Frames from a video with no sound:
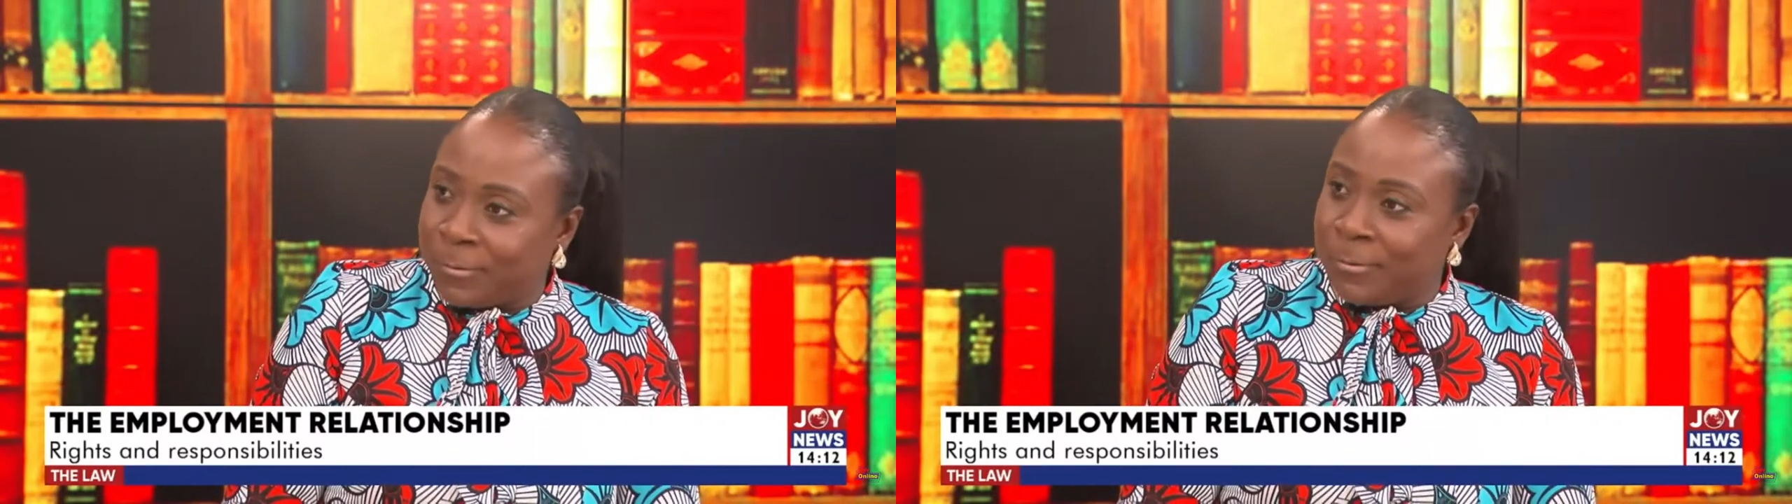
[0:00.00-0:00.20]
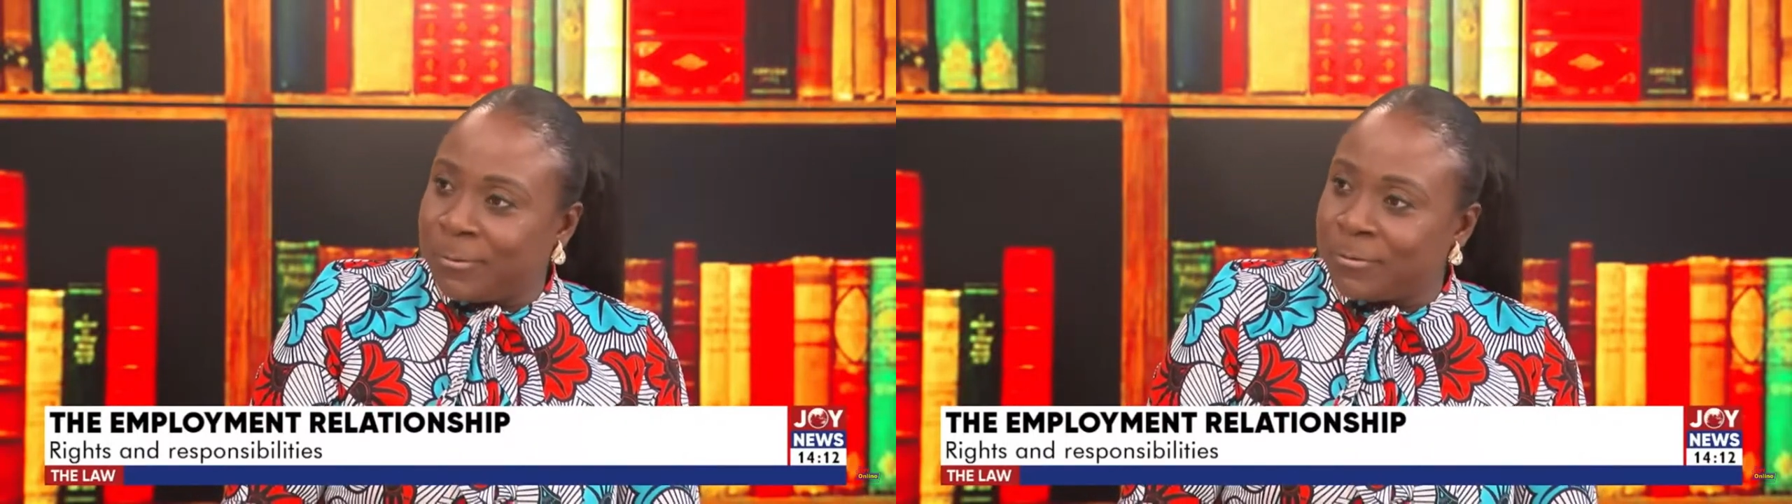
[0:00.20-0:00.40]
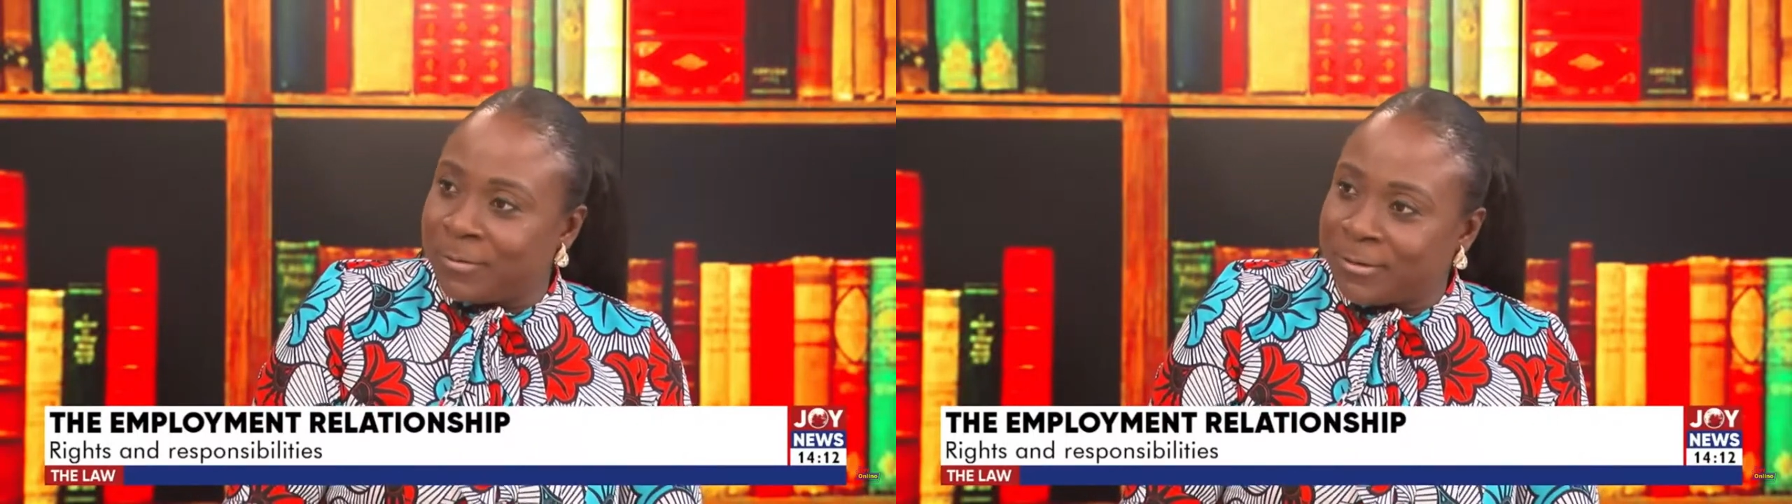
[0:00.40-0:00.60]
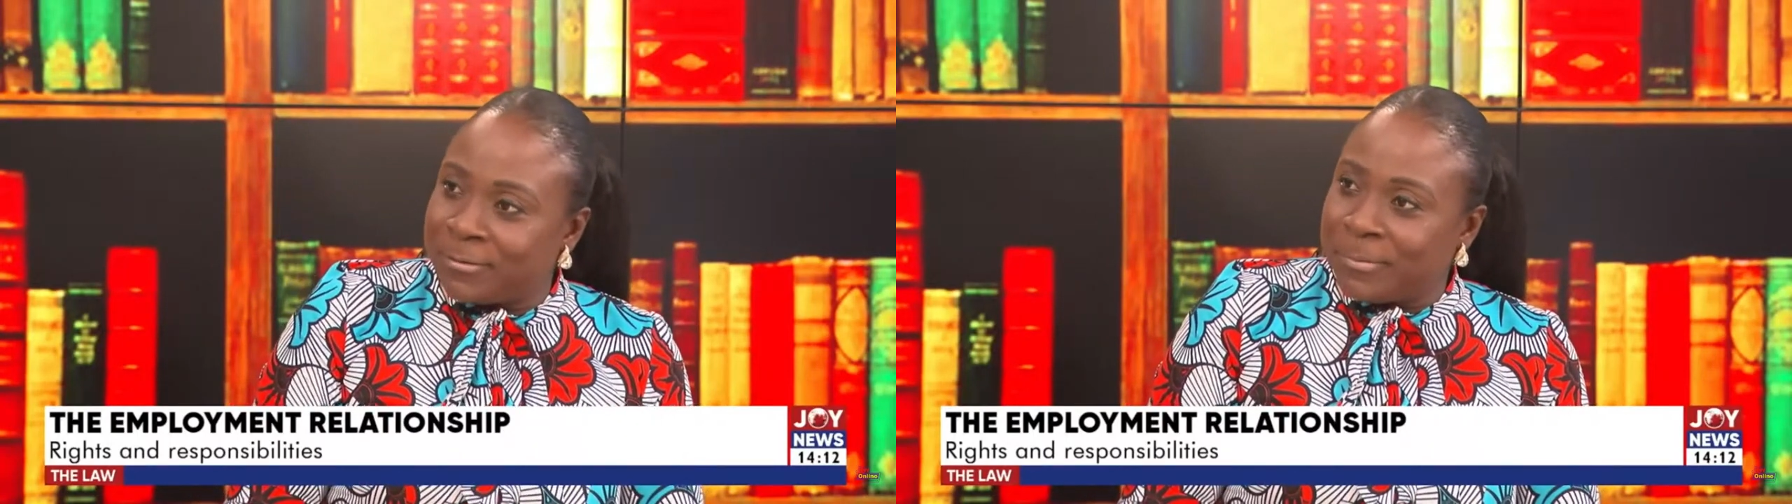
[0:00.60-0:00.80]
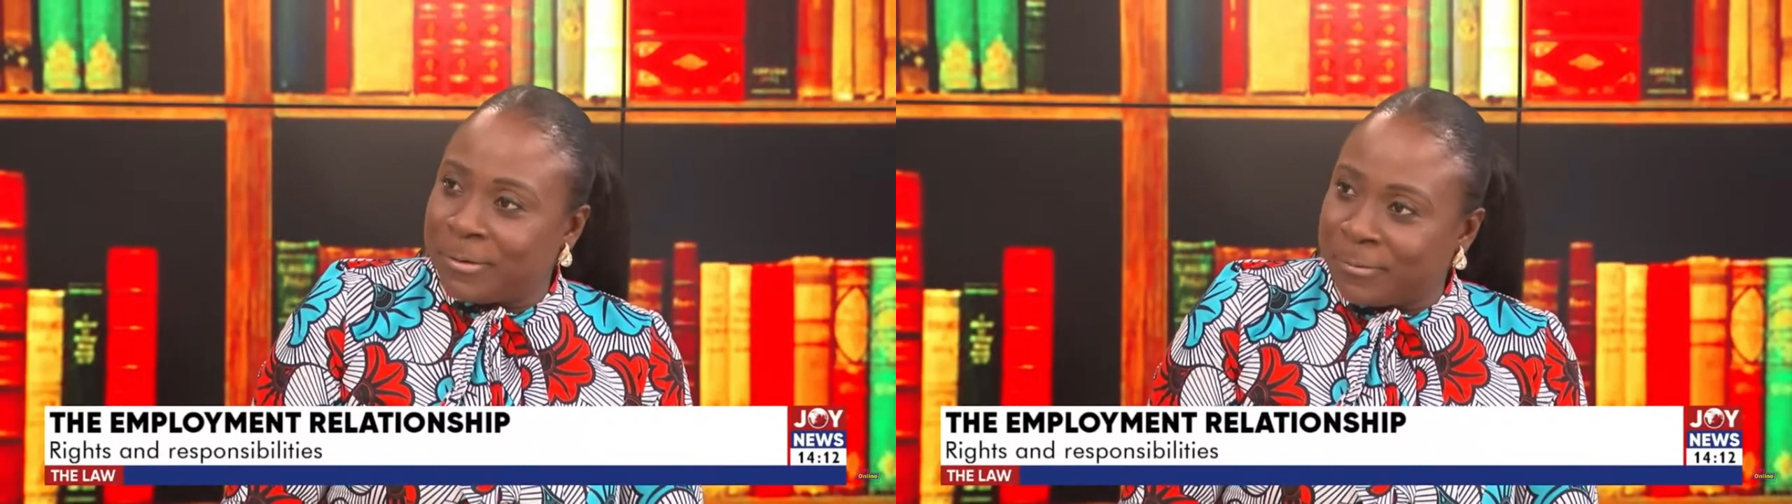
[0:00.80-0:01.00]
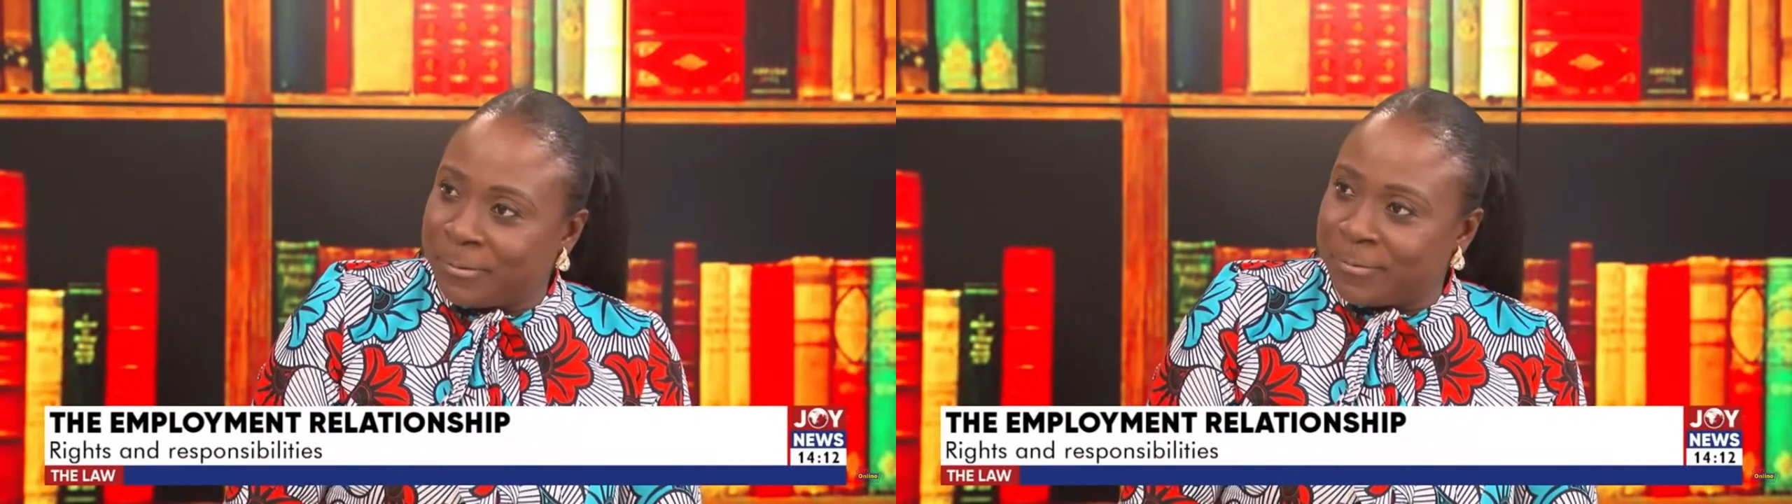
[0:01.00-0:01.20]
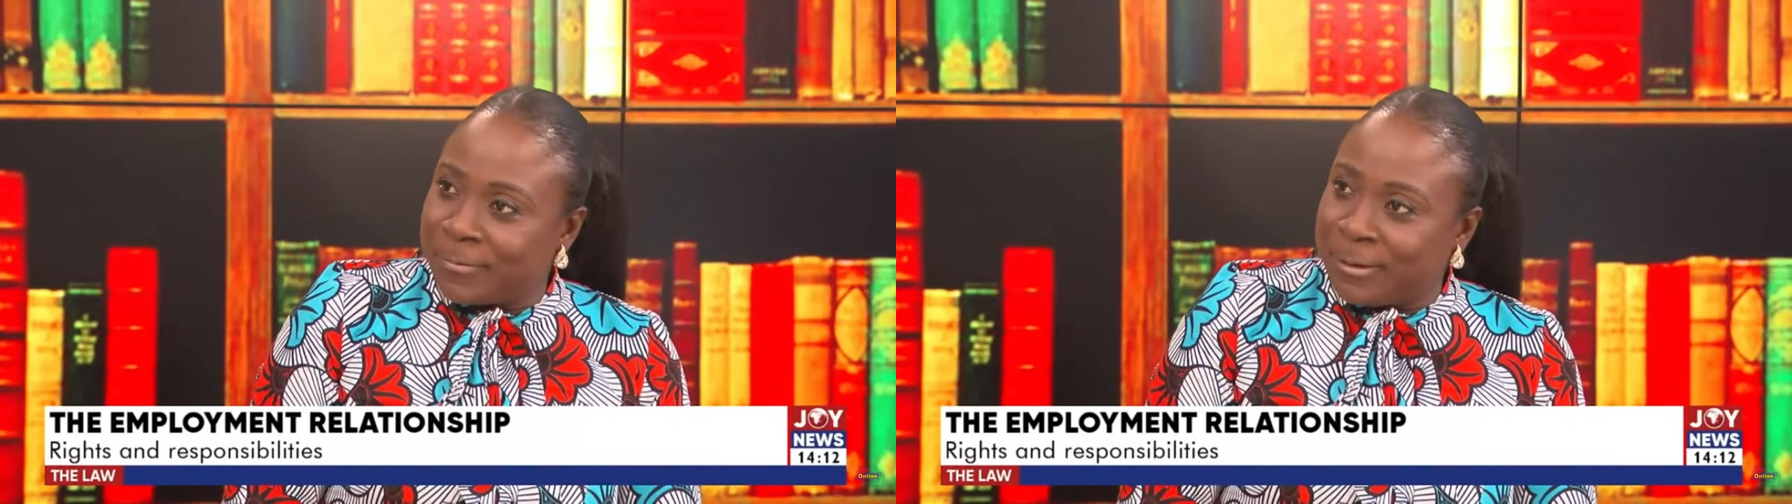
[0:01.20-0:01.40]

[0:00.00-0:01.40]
those rest periods,